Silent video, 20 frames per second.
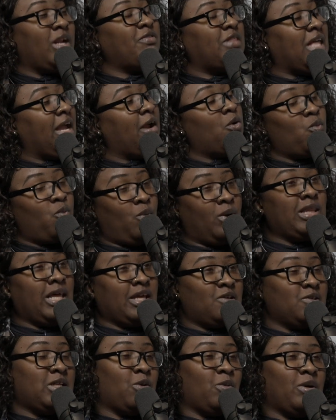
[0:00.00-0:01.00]
if they're what like
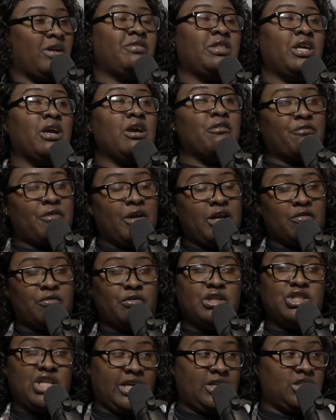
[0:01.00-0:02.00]
you said, what if they're afraid of
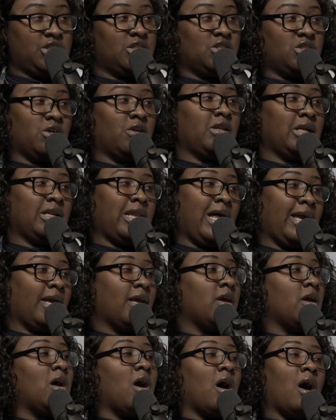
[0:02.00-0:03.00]
rejection? So they're like,
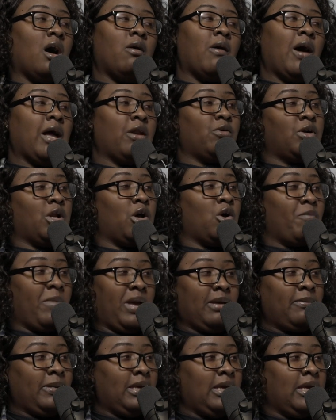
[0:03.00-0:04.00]
oh, I don't know,
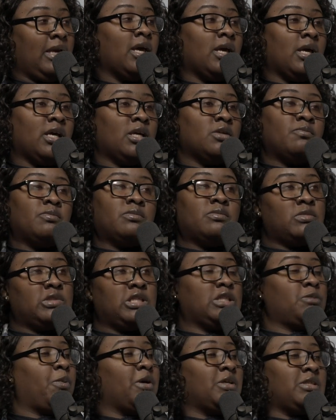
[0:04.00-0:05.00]
maybe
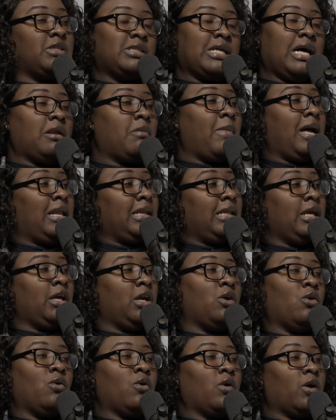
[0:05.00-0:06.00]
this person's out of my
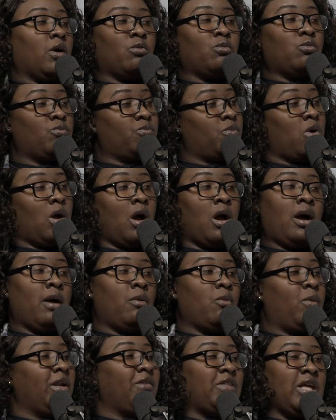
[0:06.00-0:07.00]
league or uh,
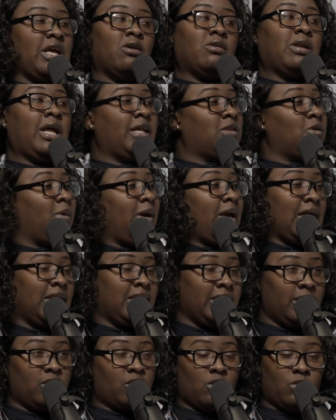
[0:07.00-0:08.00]
what if they don't like the way I
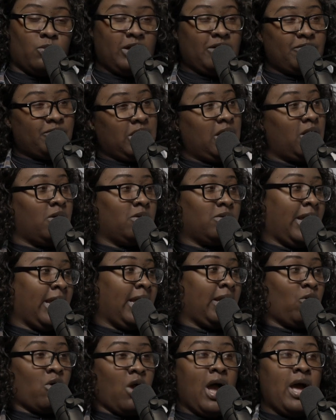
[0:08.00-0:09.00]
look or what if they don't
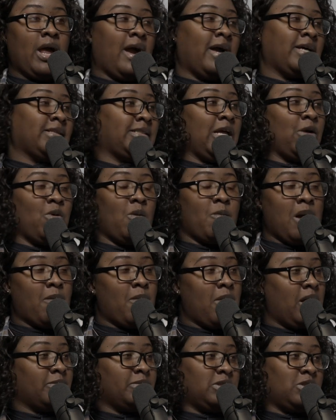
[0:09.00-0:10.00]
like or I, I stay with my
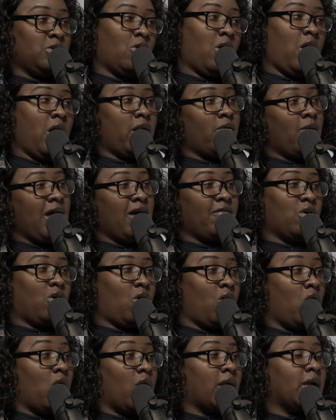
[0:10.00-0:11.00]
mom still or I don't have a
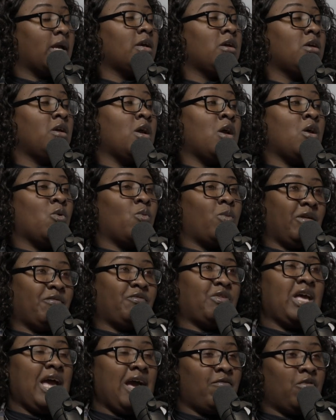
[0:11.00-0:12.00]
car. What if
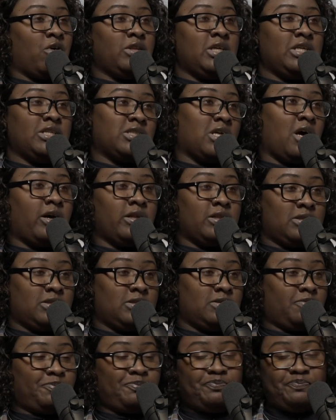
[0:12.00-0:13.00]
they have all these
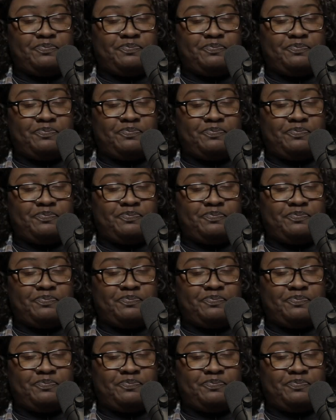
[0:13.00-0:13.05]
thoughts